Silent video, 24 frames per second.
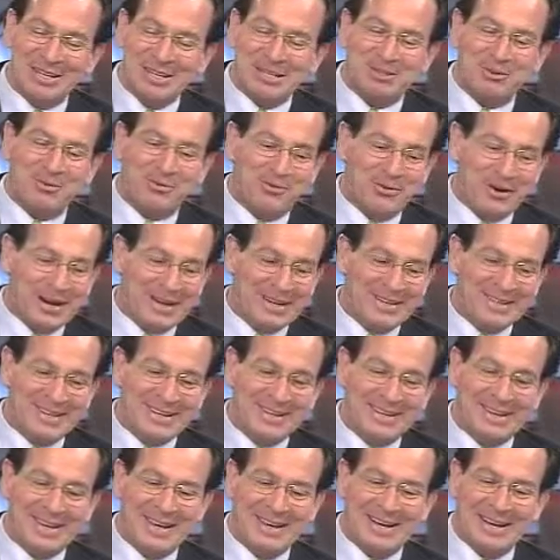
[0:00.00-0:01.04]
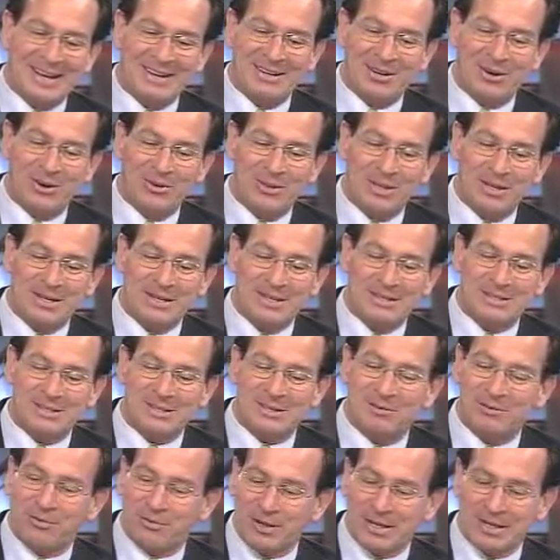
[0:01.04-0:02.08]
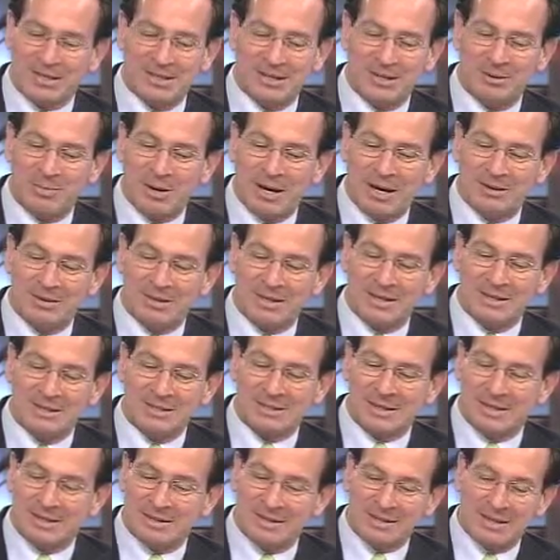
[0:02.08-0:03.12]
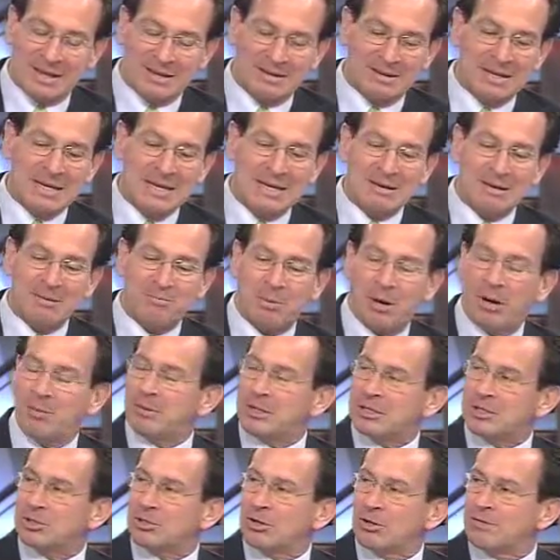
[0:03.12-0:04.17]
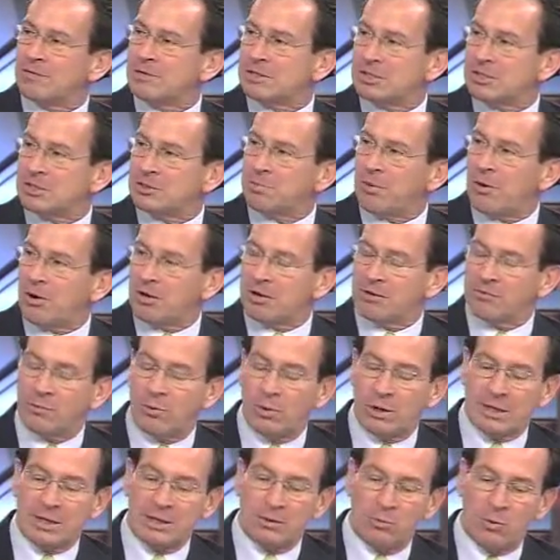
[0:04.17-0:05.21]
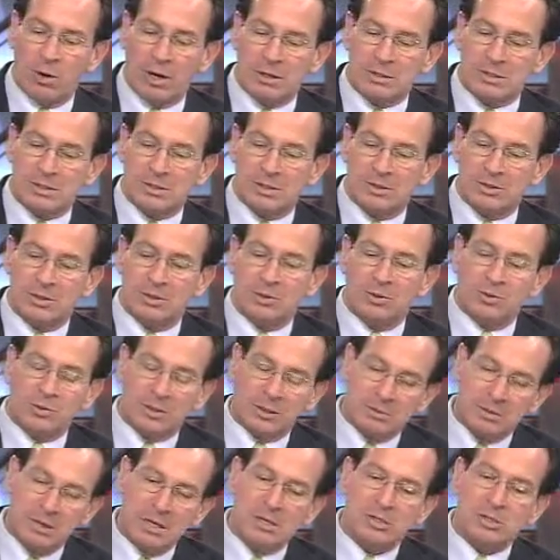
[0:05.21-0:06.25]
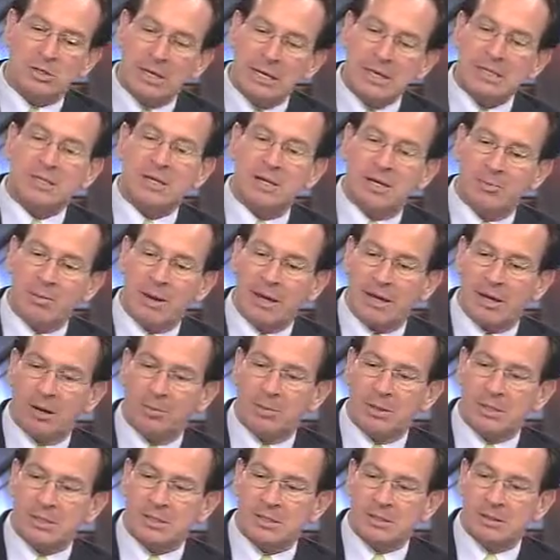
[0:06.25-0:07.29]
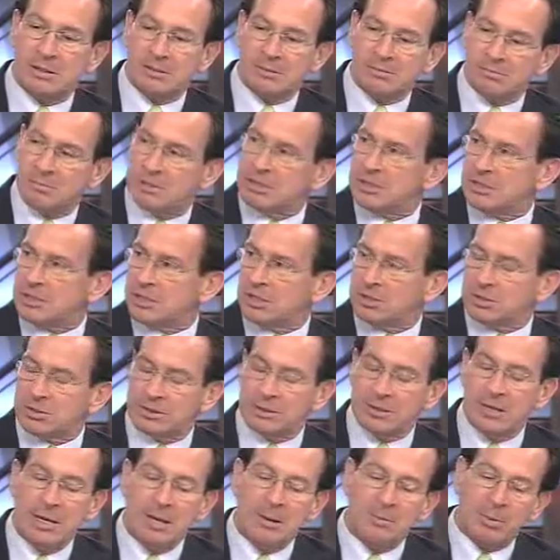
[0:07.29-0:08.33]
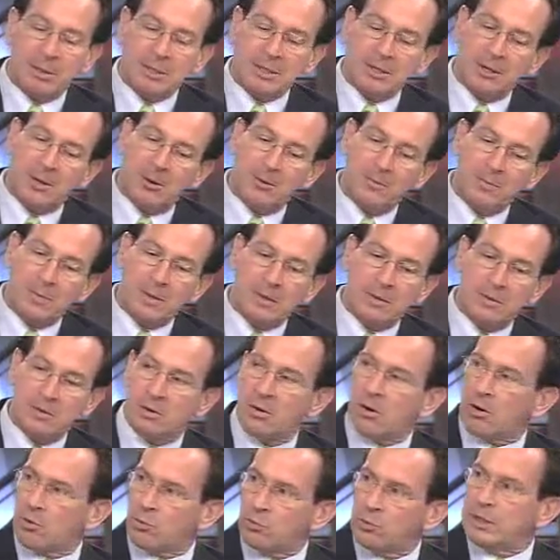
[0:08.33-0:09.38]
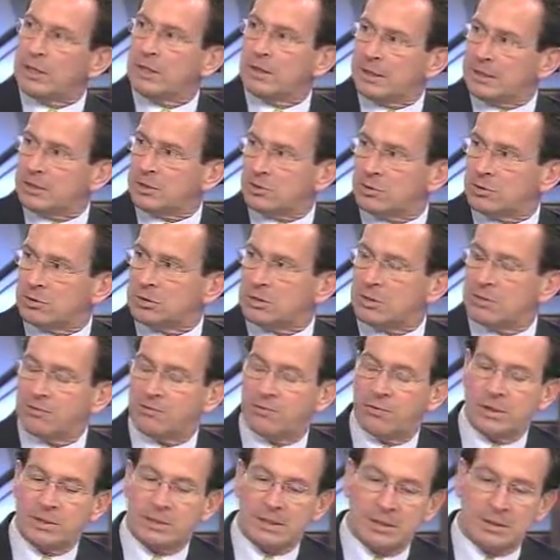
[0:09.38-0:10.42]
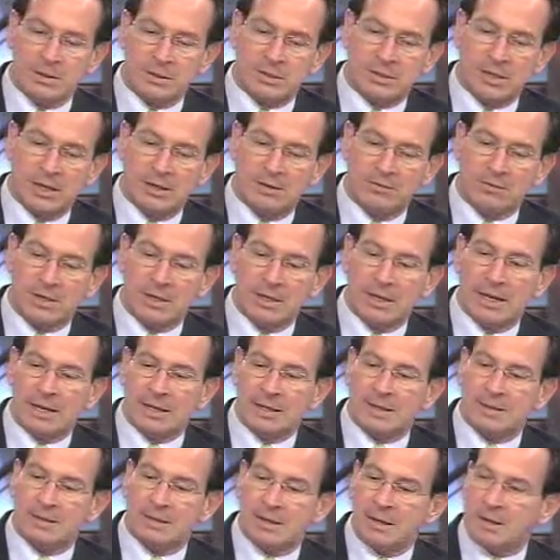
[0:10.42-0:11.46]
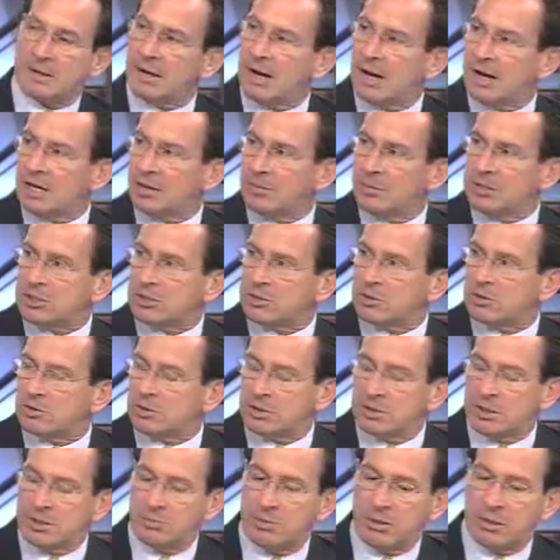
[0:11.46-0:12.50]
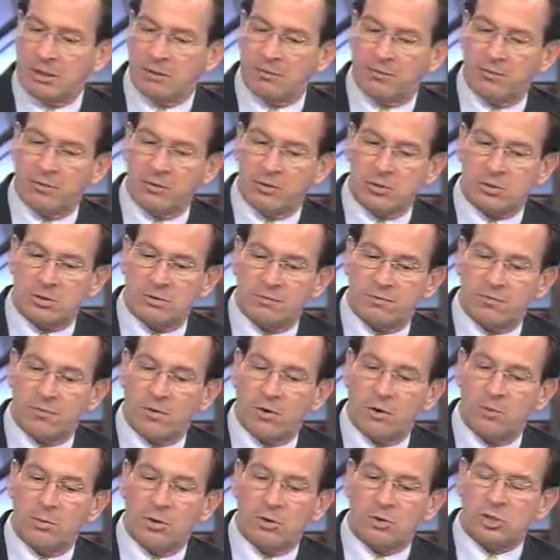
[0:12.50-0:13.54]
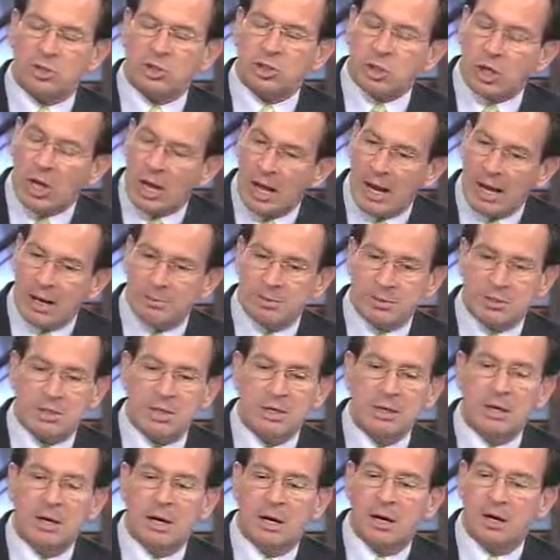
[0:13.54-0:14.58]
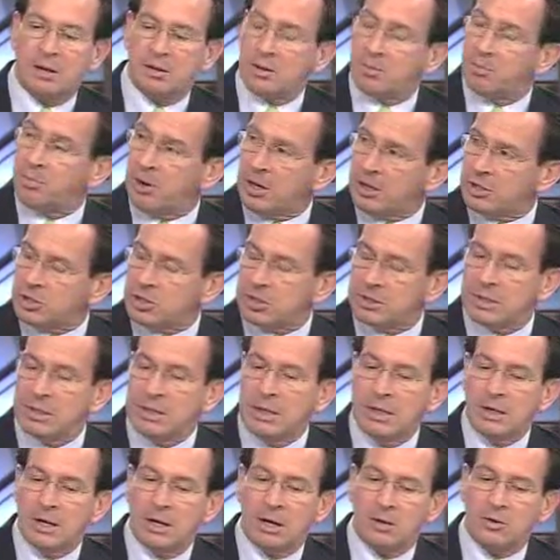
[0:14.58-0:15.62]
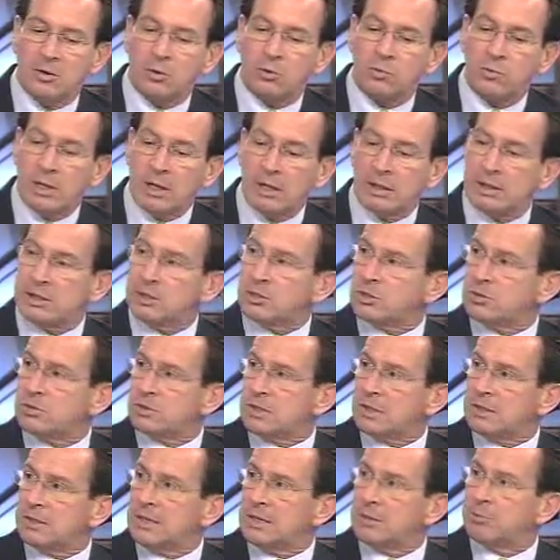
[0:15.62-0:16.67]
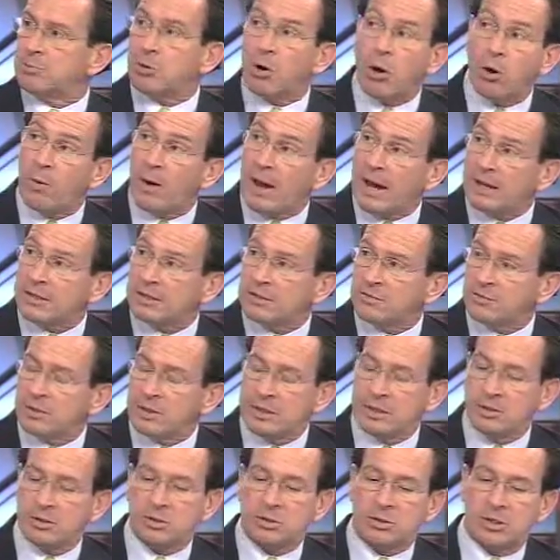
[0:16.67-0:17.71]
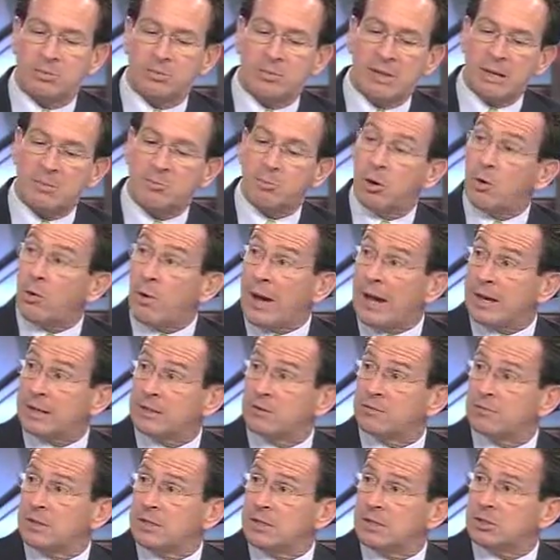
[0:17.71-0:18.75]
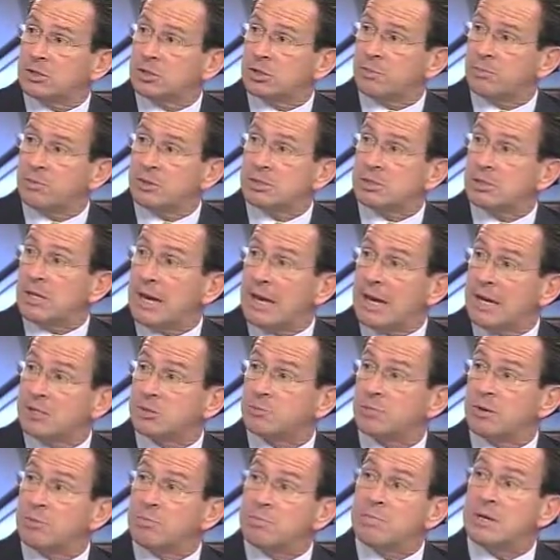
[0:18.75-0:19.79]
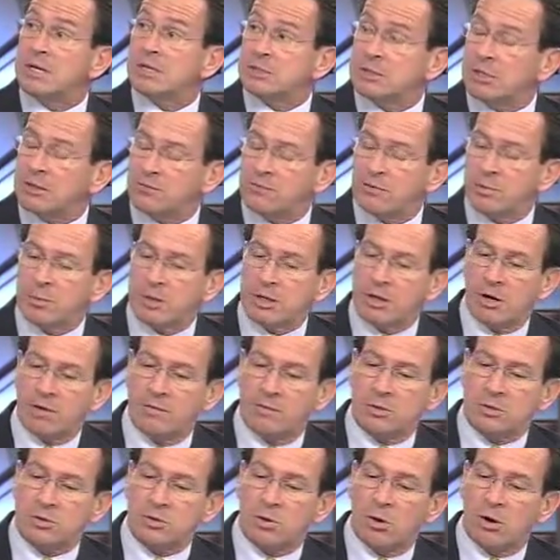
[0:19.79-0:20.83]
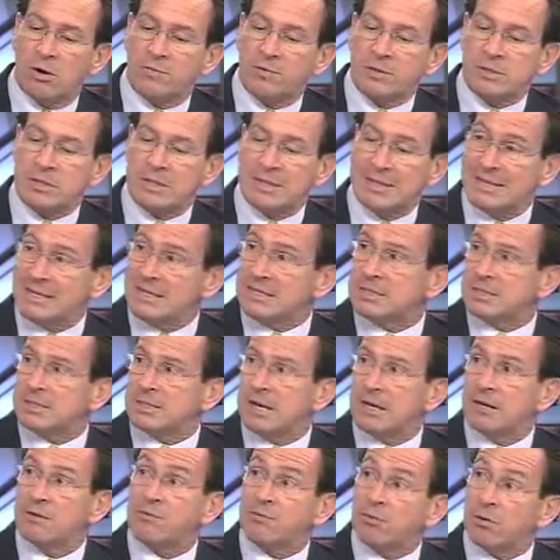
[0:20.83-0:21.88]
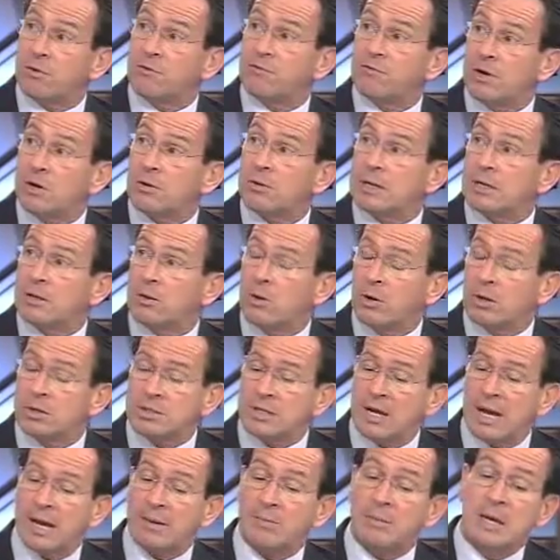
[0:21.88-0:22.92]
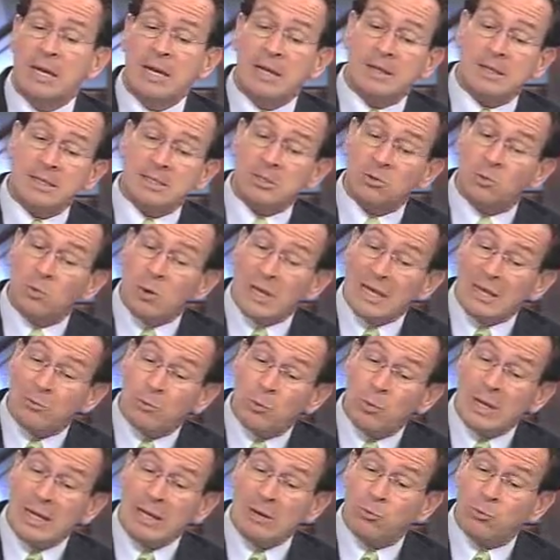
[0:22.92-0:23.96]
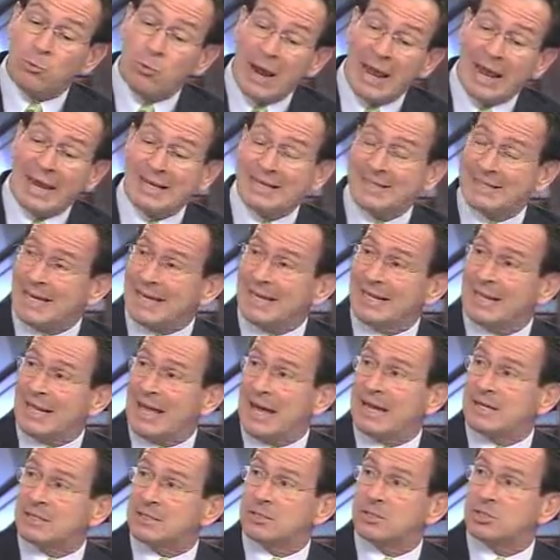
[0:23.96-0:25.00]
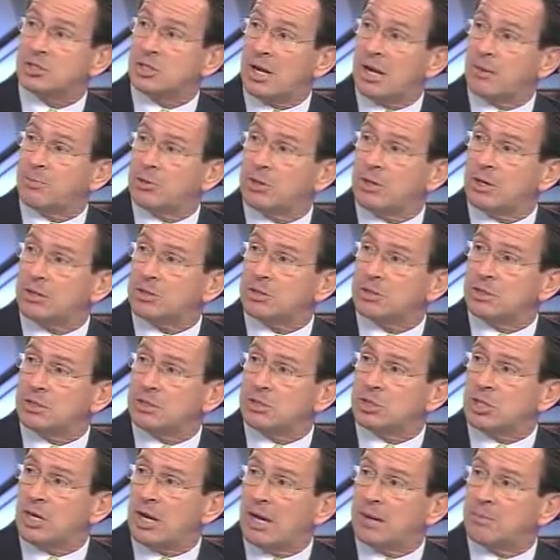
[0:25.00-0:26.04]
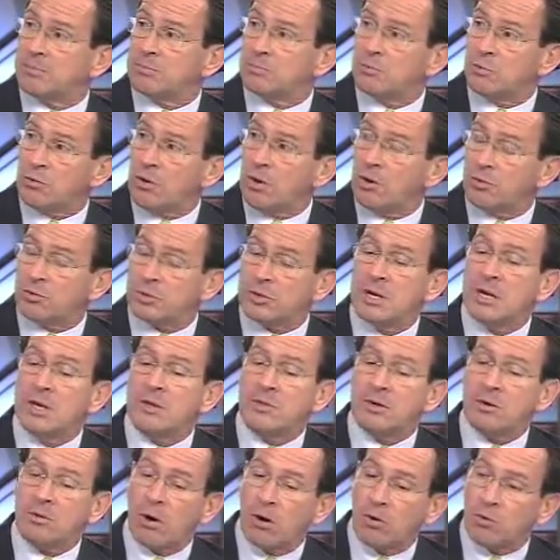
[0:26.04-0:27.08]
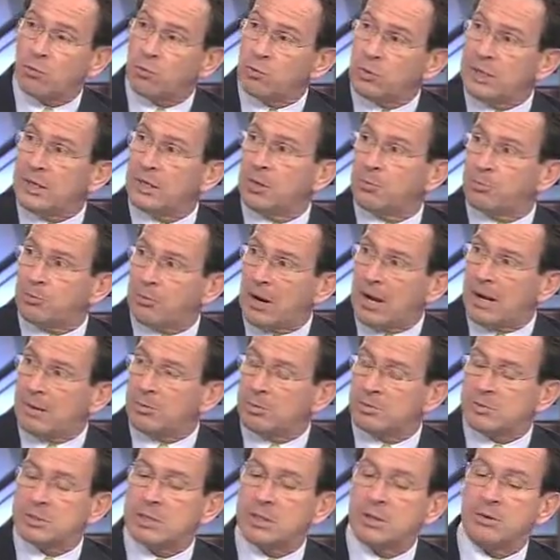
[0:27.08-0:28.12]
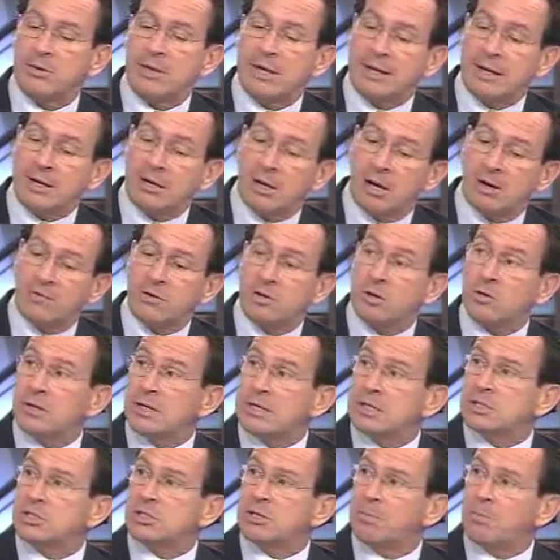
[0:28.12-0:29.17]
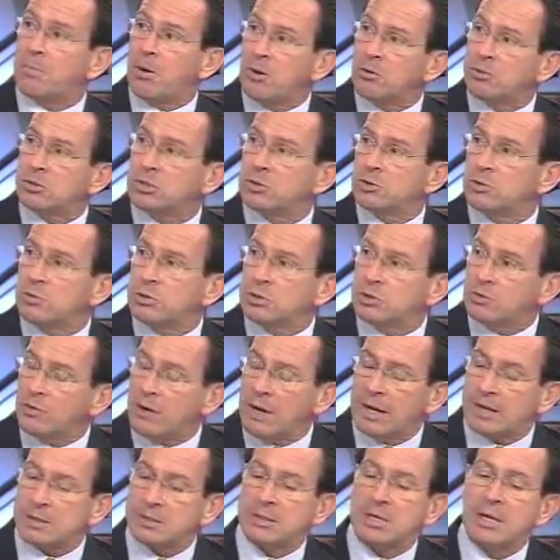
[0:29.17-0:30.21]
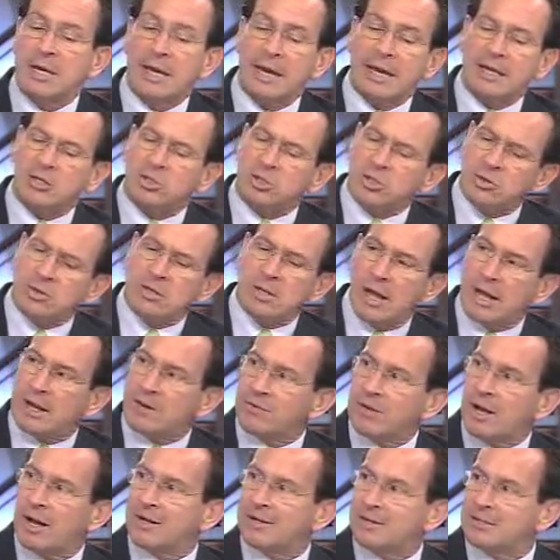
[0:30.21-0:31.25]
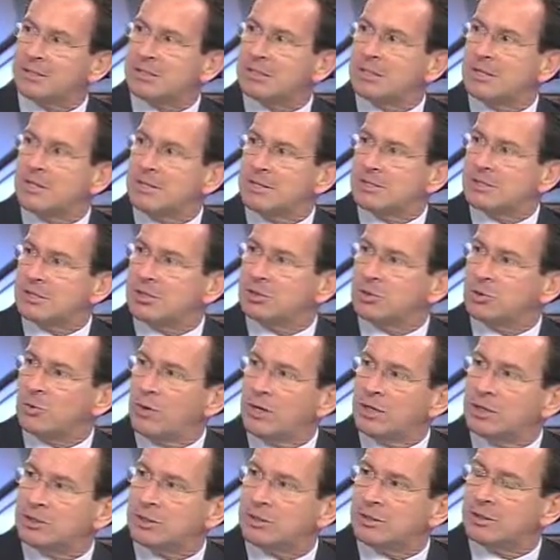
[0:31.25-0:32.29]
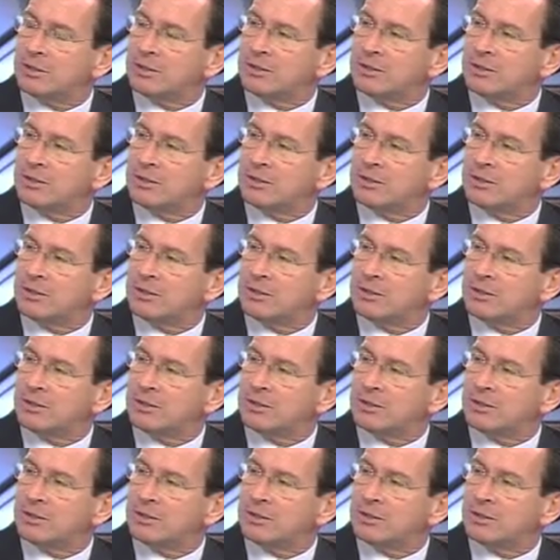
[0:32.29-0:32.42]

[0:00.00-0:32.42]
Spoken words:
Dick's a friend, and I know that he's conflicted about this, that public service is part of what he wants to do, and so he's going to make up his decision. But, you know, there are real issues confronting the state of Connecticut, the economy certainly being first and foremost, jobs, the budget. There are real issues that need proactive leadership, and that proactive leadership has been missing from the governor's office in this state for a very long time. Listen, we rank dead last in job production and job growth. There are real problems here that a governor is supposed to address and should not have gotten us into this situation.